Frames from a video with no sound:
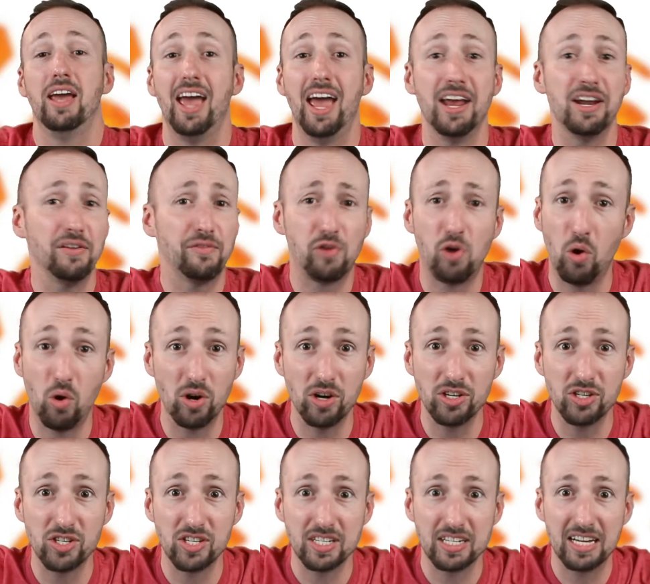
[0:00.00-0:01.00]
And of
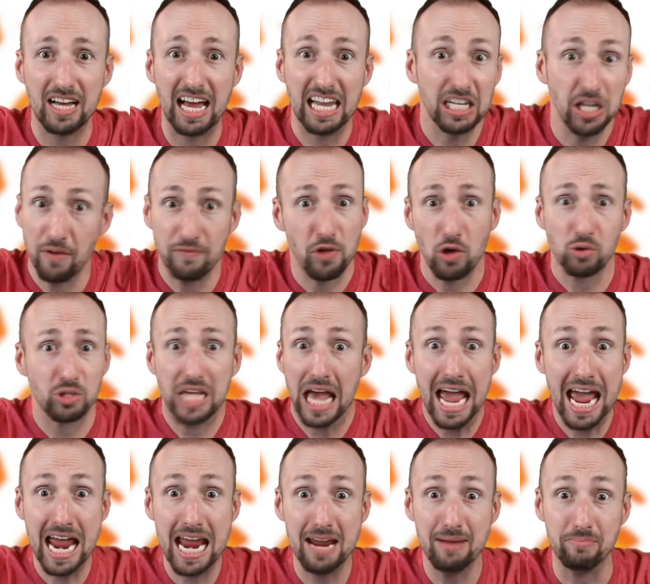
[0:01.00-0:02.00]
course, I love those
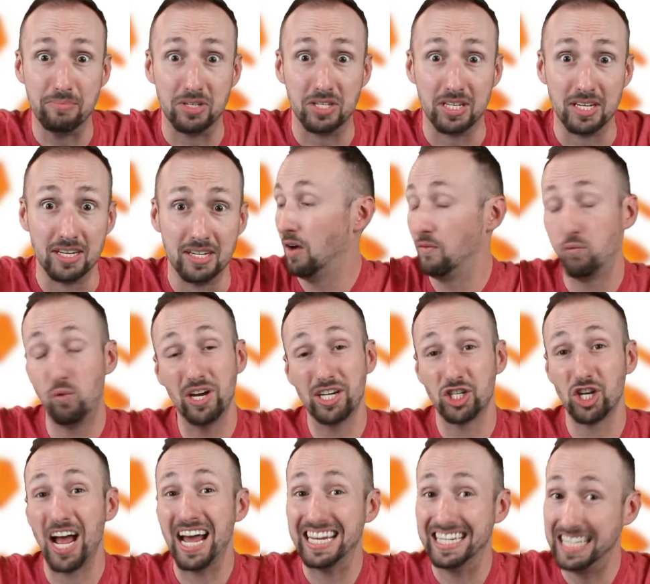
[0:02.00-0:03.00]
games, of
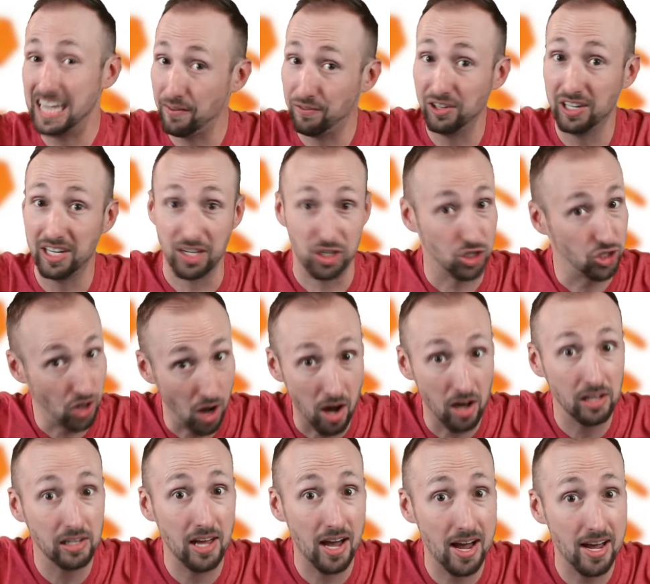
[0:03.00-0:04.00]
which I definitely saw
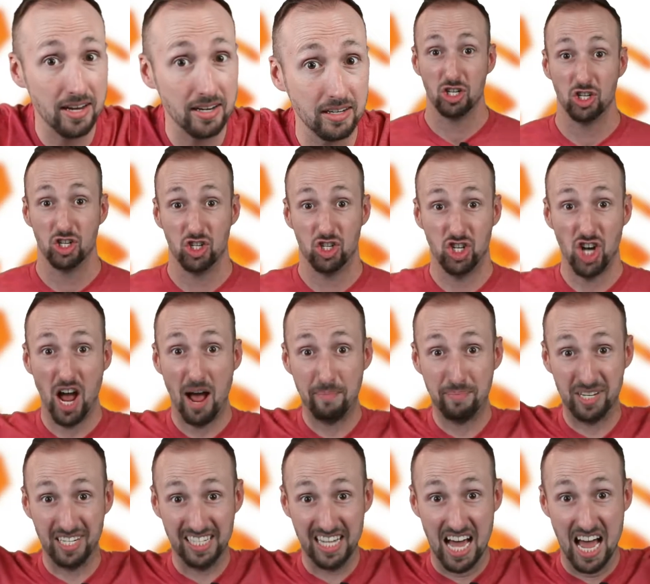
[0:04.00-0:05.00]
a lot,
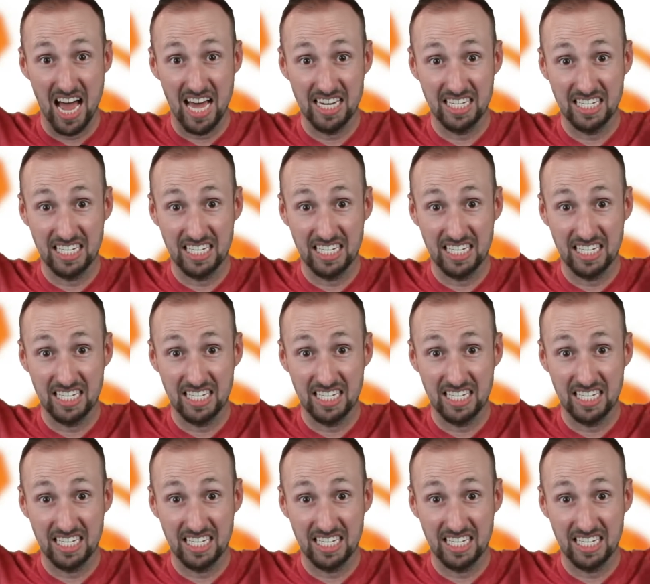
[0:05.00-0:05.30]
shopped a lot,